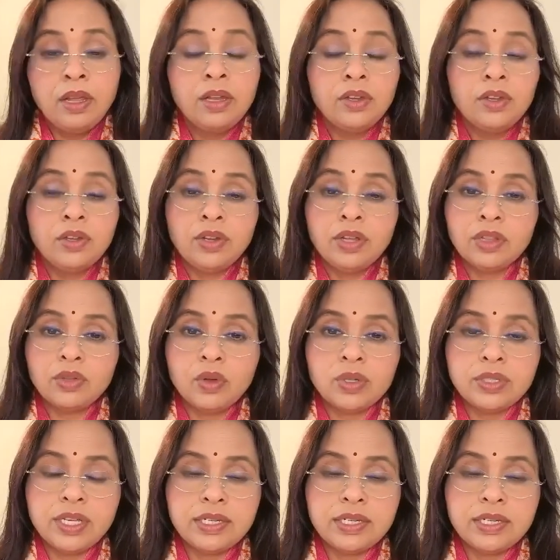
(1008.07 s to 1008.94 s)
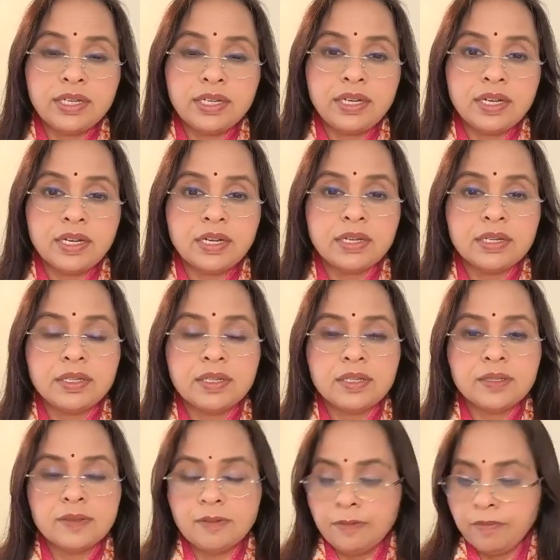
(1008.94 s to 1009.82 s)
During those 18
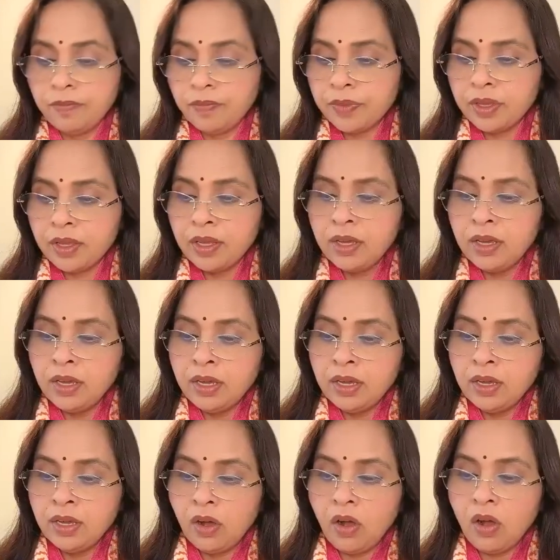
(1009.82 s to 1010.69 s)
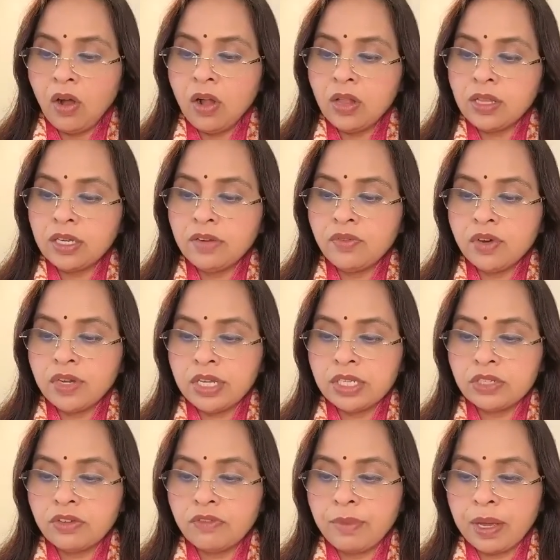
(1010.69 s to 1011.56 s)
years, all the
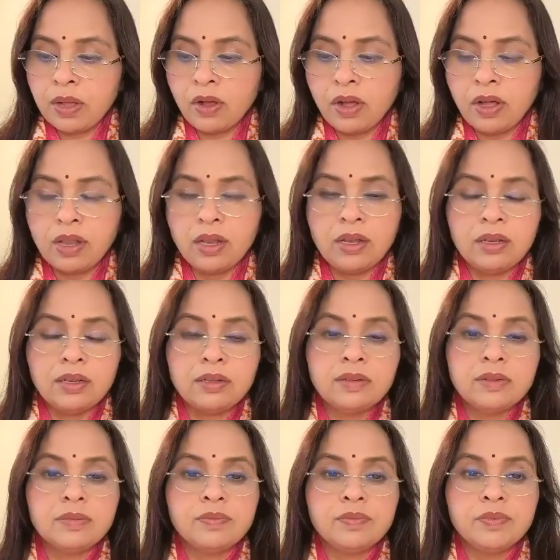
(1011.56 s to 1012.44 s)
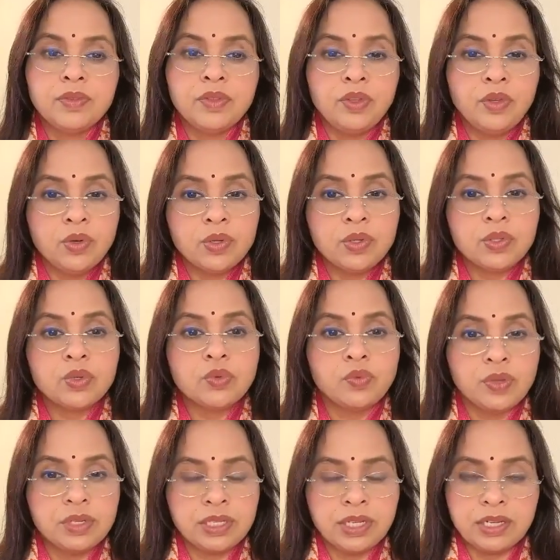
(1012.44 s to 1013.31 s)
devotees of Bengal used to
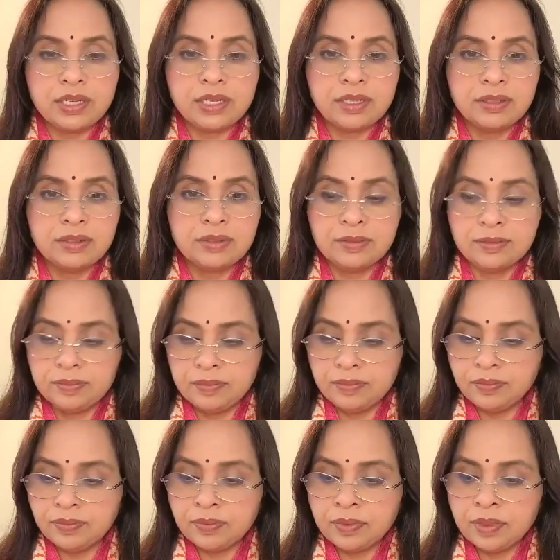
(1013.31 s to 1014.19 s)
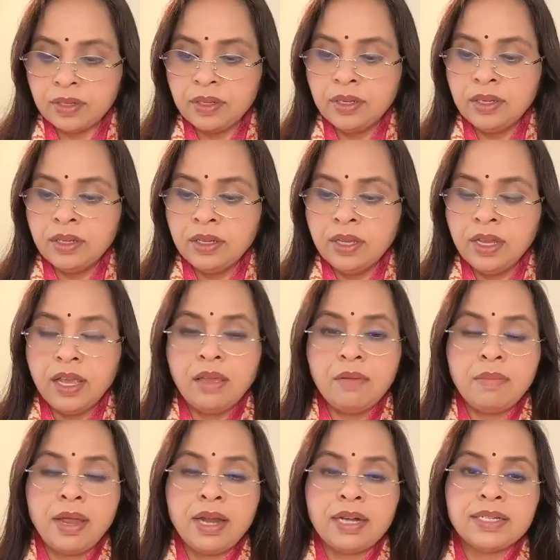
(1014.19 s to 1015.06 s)
visit
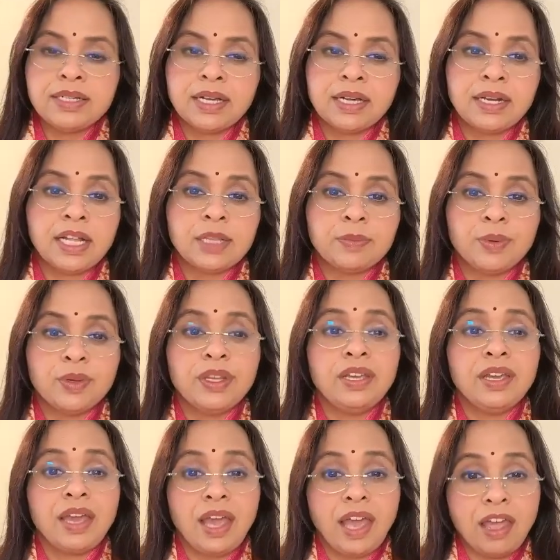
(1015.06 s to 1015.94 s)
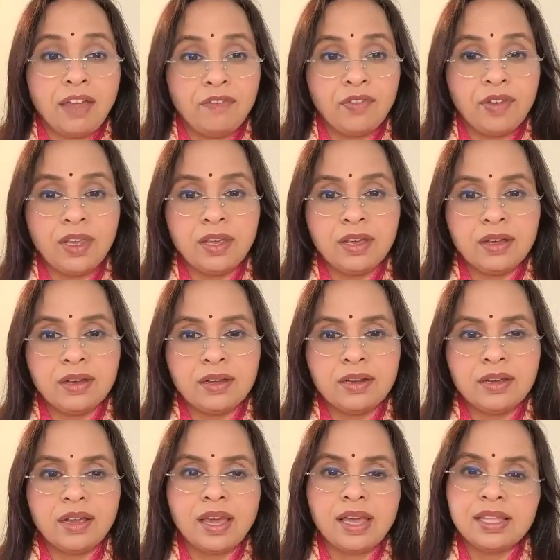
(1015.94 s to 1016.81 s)
him at Jagannath Puri every
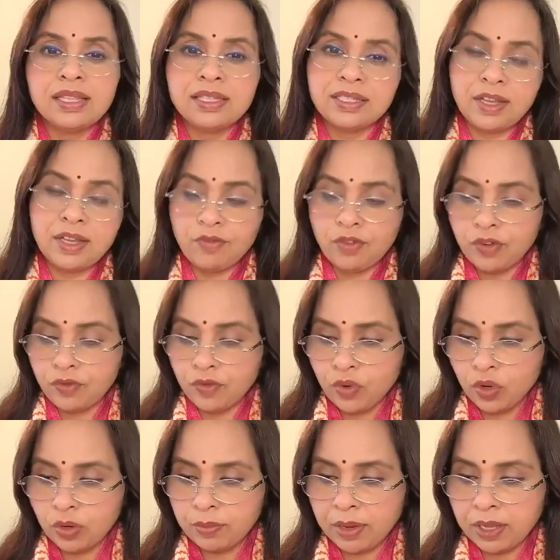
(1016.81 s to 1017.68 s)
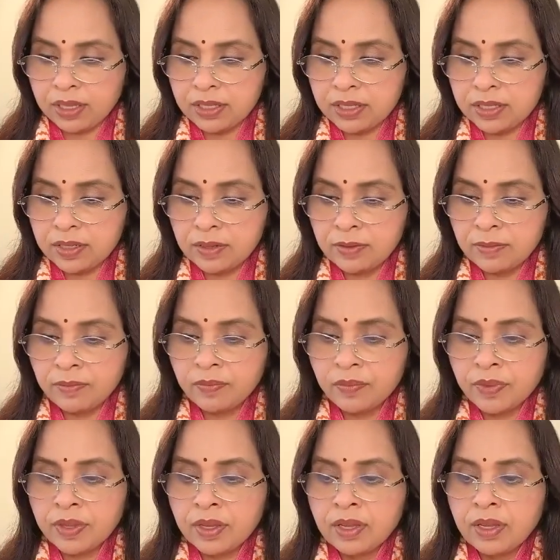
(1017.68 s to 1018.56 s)
year and stay for 4 months,
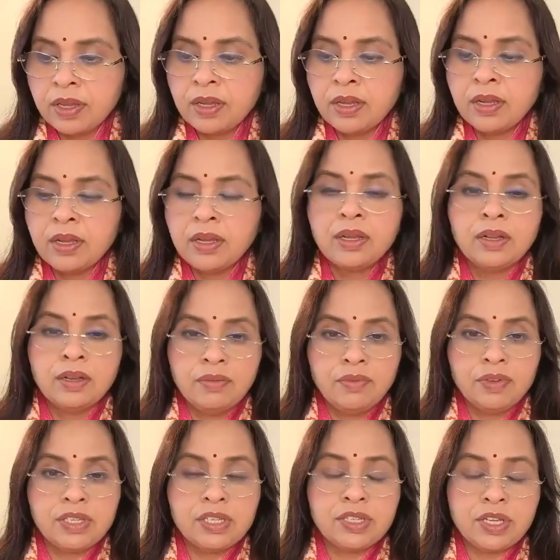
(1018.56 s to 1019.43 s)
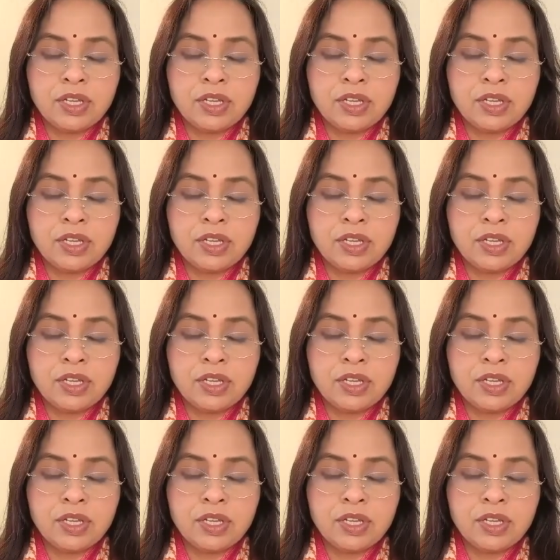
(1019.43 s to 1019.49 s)
which is